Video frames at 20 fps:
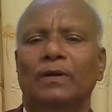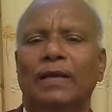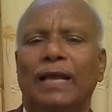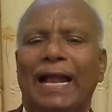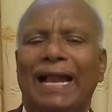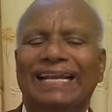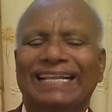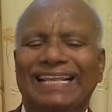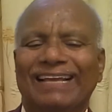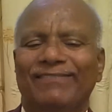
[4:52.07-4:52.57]

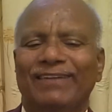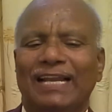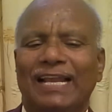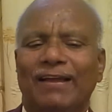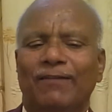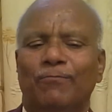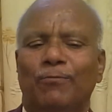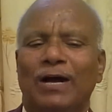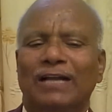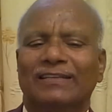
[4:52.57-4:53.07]
and they
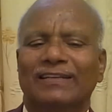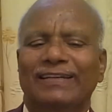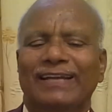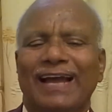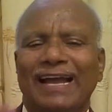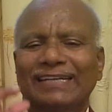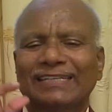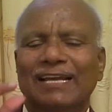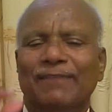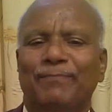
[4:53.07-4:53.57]
will have watery
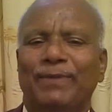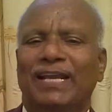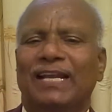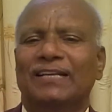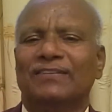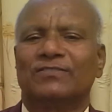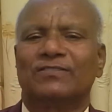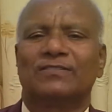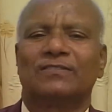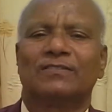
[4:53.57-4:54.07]
eye
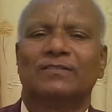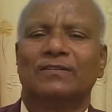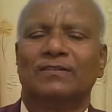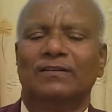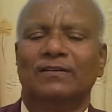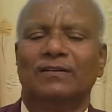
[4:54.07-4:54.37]
appearance,